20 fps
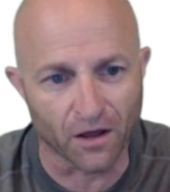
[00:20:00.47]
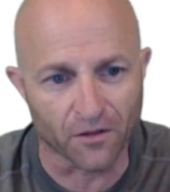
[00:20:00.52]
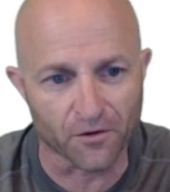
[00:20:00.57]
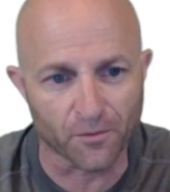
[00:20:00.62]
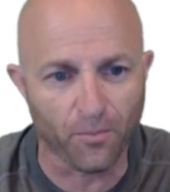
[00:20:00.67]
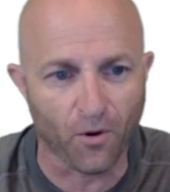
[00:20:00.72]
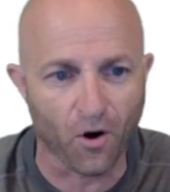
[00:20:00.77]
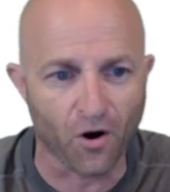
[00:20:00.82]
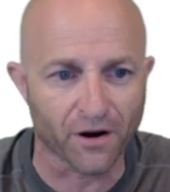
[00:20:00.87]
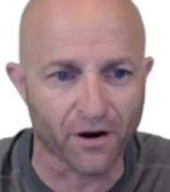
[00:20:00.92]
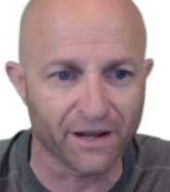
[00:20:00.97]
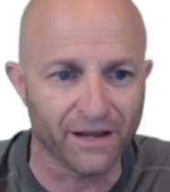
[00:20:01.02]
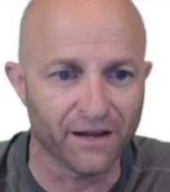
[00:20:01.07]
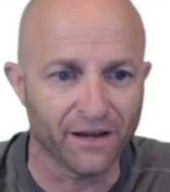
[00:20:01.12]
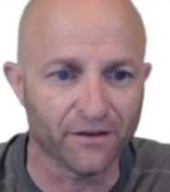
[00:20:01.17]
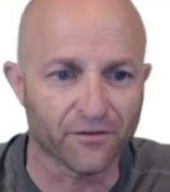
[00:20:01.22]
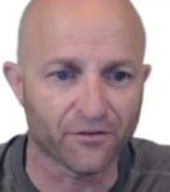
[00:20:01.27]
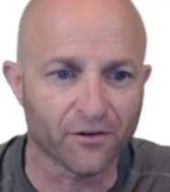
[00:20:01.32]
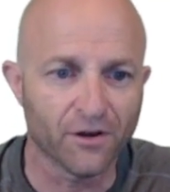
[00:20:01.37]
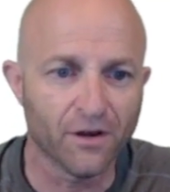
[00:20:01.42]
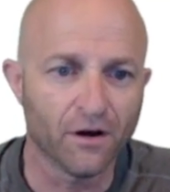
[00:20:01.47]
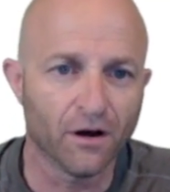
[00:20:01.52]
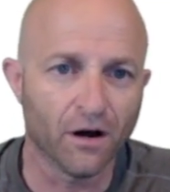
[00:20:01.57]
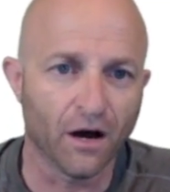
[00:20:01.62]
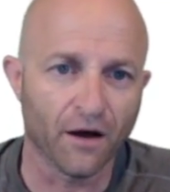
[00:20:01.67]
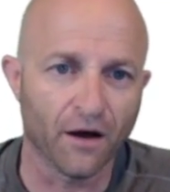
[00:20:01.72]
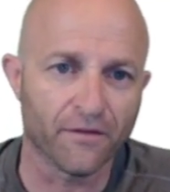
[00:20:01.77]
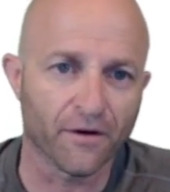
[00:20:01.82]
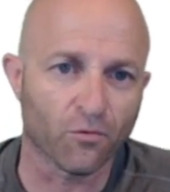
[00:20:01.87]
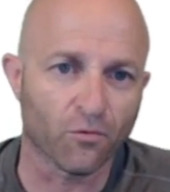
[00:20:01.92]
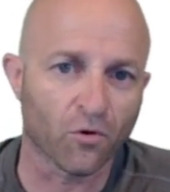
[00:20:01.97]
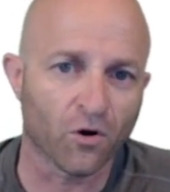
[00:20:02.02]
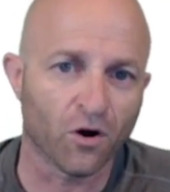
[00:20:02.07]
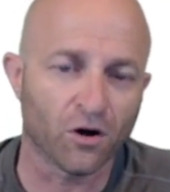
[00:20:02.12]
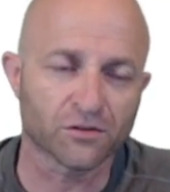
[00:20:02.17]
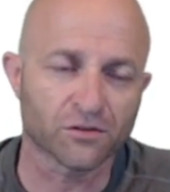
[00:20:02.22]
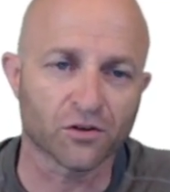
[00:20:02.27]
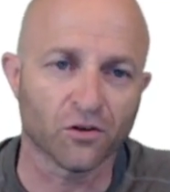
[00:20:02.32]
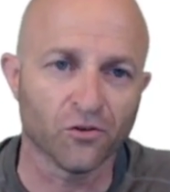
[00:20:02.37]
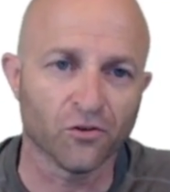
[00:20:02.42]
other part is that we're
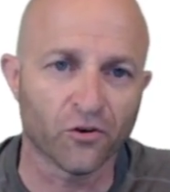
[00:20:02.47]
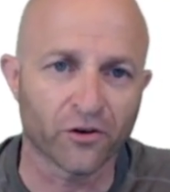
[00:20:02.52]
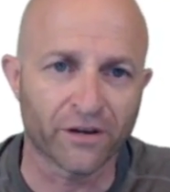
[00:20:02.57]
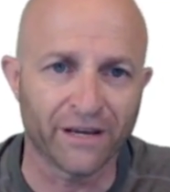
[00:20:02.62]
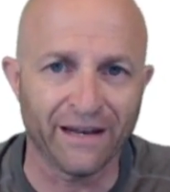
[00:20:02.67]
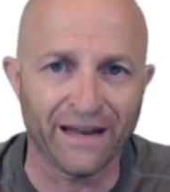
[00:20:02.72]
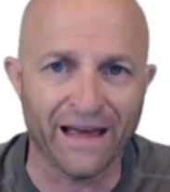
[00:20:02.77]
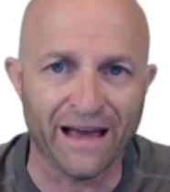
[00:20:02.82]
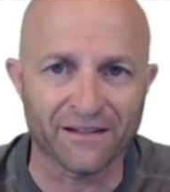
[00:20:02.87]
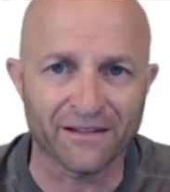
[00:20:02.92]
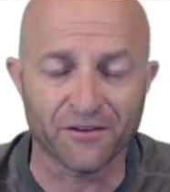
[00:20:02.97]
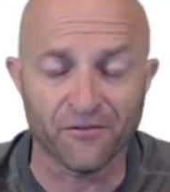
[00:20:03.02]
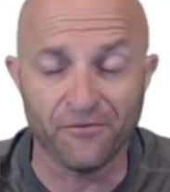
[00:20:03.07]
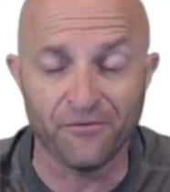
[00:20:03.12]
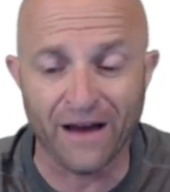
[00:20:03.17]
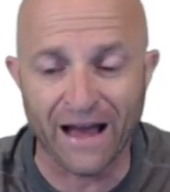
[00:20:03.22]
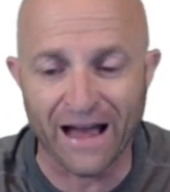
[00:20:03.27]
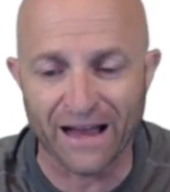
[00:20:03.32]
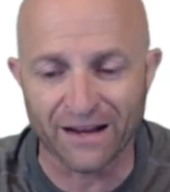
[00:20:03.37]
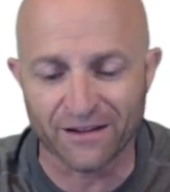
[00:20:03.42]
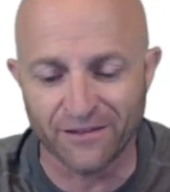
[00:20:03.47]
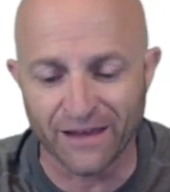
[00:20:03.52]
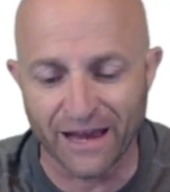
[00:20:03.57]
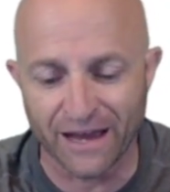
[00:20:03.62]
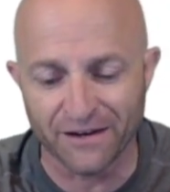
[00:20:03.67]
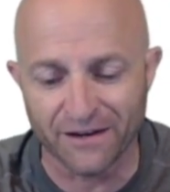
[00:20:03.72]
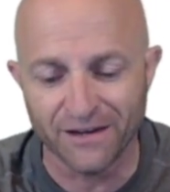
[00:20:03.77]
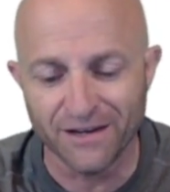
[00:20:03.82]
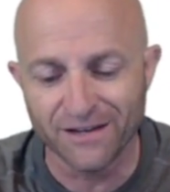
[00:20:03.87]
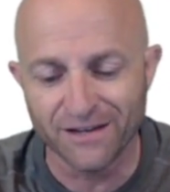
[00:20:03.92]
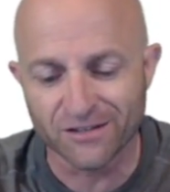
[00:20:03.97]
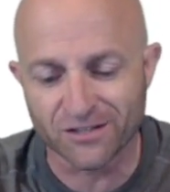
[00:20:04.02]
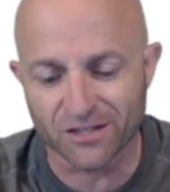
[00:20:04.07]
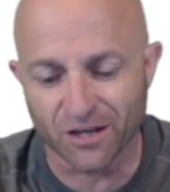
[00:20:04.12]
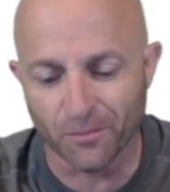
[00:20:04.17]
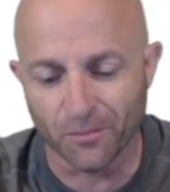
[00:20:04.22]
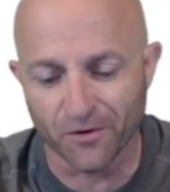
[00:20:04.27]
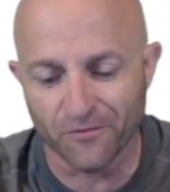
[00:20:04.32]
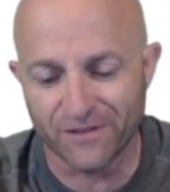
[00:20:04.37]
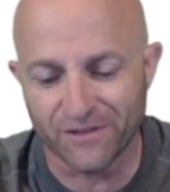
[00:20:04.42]
also looking at the fact that
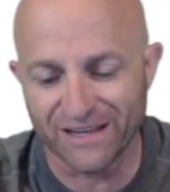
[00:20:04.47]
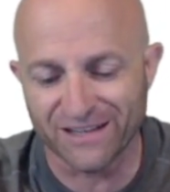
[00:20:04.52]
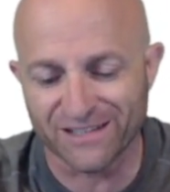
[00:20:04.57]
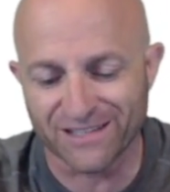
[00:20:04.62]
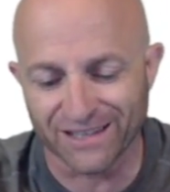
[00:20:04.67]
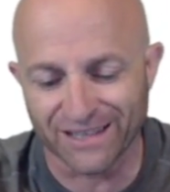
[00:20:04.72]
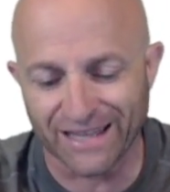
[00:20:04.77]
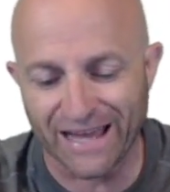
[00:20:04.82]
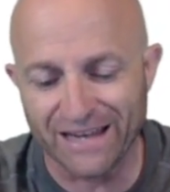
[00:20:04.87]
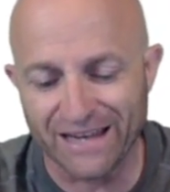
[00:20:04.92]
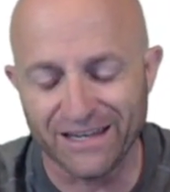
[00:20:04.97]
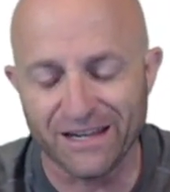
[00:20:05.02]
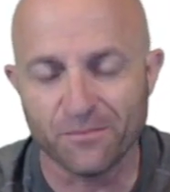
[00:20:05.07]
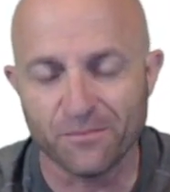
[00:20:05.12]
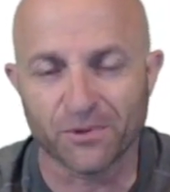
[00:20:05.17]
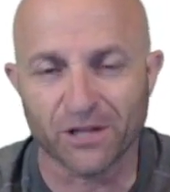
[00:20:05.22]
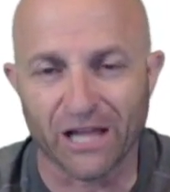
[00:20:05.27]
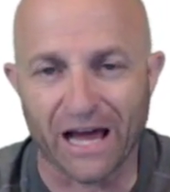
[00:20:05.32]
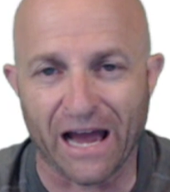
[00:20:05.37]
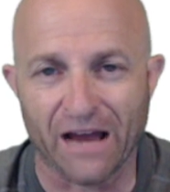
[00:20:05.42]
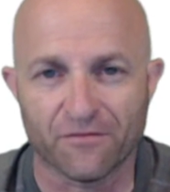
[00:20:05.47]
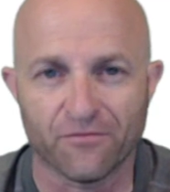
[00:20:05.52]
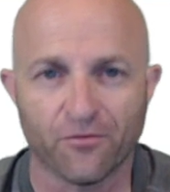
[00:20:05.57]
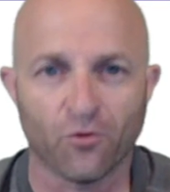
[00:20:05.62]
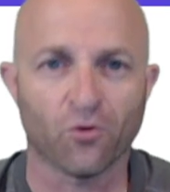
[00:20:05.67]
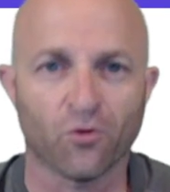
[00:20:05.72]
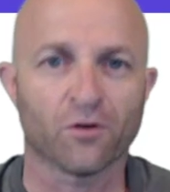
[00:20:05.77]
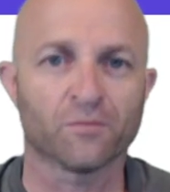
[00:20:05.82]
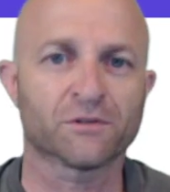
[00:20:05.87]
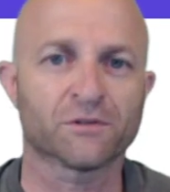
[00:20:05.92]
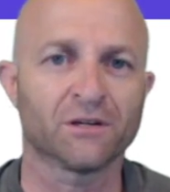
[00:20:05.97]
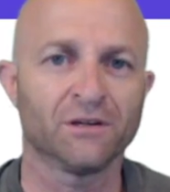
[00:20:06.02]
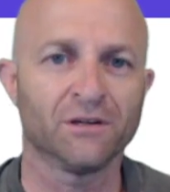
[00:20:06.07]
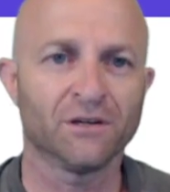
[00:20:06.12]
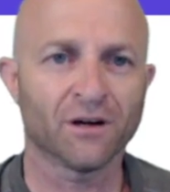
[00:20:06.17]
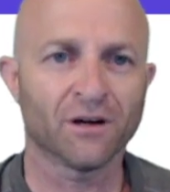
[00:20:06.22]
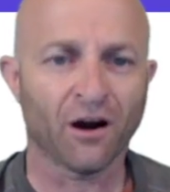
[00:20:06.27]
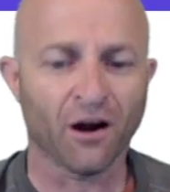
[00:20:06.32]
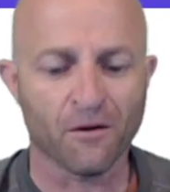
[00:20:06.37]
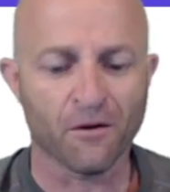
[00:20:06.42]
some of these lending platforms
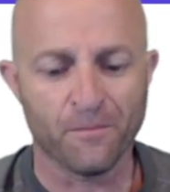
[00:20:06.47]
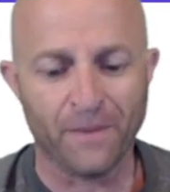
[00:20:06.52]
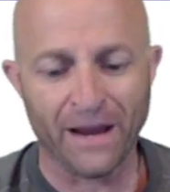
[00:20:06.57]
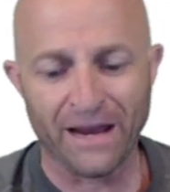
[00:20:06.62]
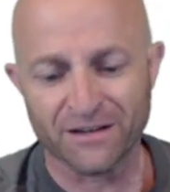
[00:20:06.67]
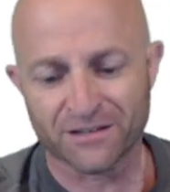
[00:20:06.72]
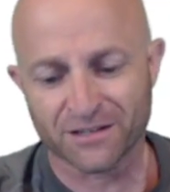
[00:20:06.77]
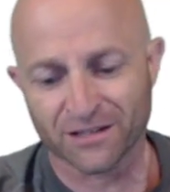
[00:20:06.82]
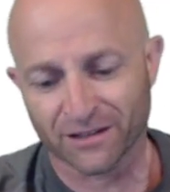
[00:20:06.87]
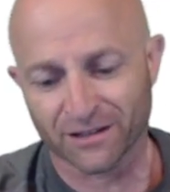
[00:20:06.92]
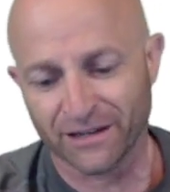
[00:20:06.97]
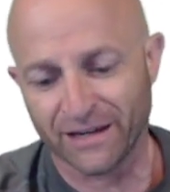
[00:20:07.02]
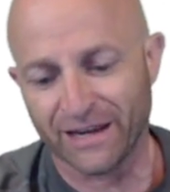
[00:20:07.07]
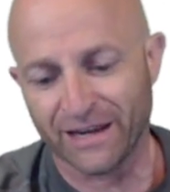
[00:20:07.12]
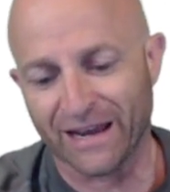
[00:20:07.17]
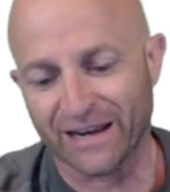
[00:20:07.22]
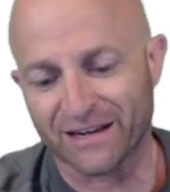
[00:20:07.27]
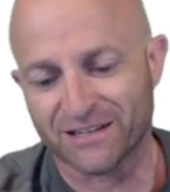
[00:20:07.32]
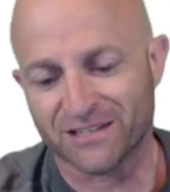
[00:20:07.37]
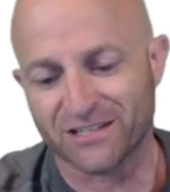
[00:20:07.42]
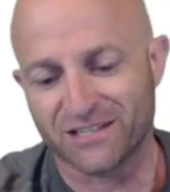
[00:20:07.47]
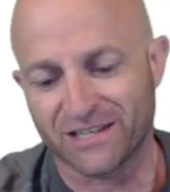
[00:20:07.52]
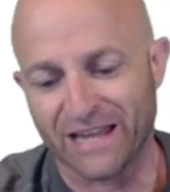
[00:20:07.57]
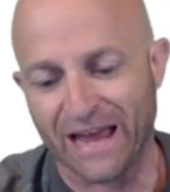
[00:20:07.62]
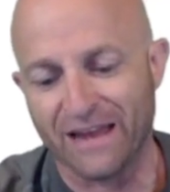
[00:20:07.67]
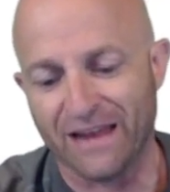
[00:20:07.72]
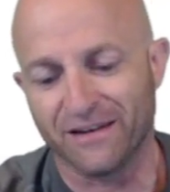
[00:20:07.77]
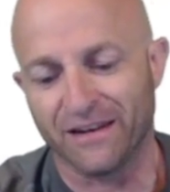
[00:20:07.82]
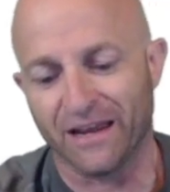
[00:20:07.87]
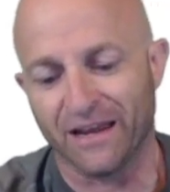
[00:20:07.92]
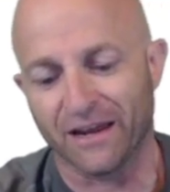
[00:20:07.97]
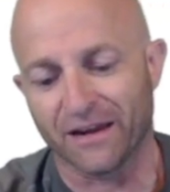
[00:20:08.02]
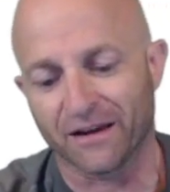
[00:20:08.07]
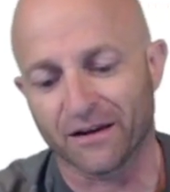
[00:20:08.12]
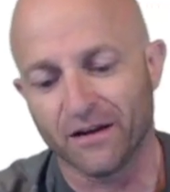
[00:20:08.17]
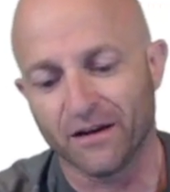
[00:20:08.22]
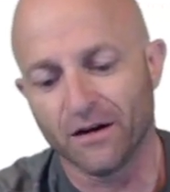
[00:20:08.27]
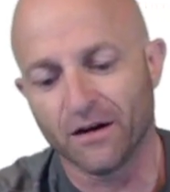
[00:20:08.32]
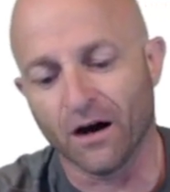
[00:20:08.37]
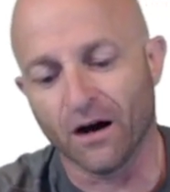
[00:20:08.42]
are basically
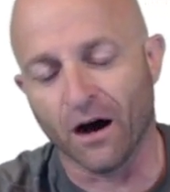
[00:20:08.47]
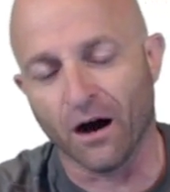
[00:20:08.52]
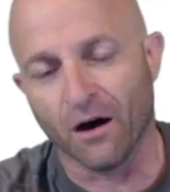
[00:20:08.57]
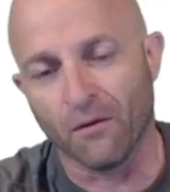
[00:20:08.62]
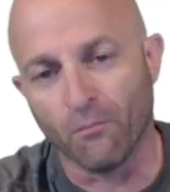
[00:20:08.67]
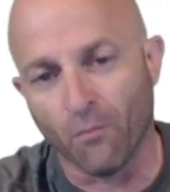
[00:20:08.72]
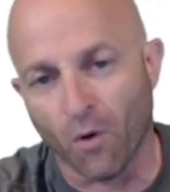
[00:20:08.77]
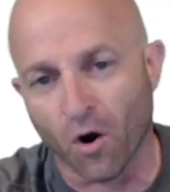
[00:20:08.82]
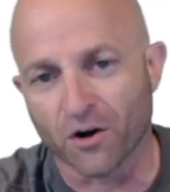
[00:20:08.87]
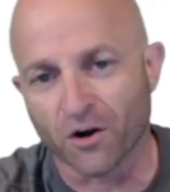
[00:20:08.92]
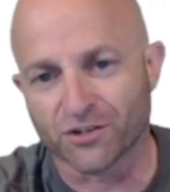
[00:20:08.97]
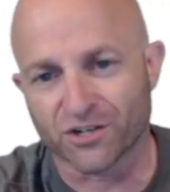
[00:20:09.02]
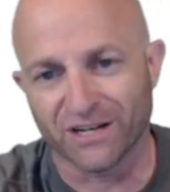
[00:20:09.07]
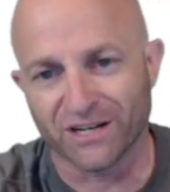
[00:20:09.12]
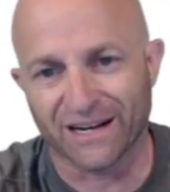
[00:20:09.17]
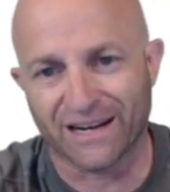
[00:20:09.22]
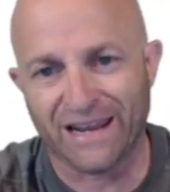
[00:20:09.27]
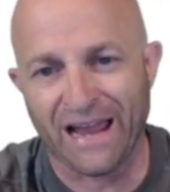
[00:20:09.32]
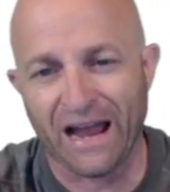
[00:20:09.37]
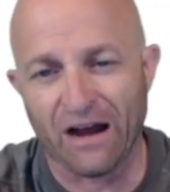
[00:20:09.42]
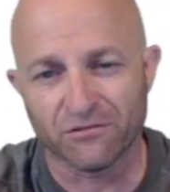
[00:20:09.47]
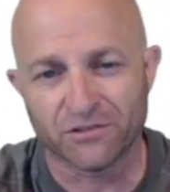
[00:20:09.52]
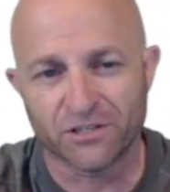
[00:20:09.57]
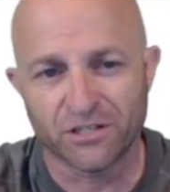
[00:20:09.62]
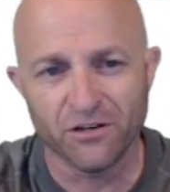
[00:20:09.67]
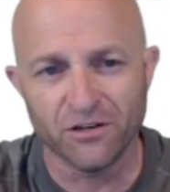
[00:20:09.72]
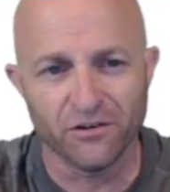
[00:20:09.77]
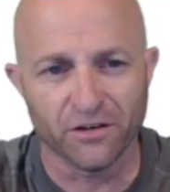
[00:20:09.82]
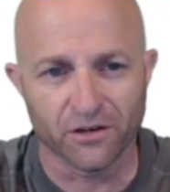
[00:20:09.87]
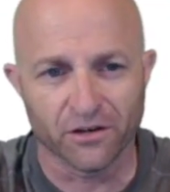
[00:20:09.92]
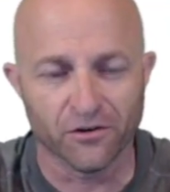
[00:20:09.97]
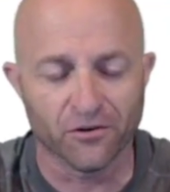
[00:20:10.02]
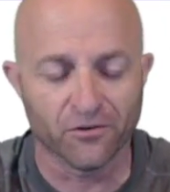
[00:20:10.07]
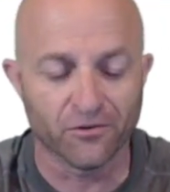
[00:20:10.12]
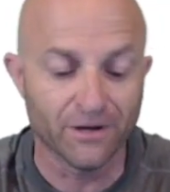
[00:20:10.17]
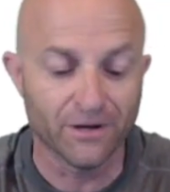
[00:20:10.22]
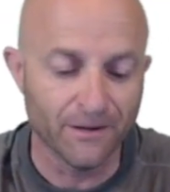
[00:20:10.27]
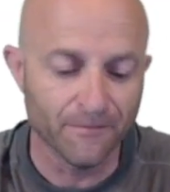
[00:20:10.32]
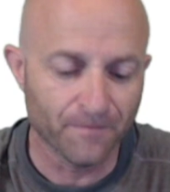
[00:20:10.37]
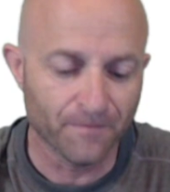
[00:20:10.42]
extending margin account to you,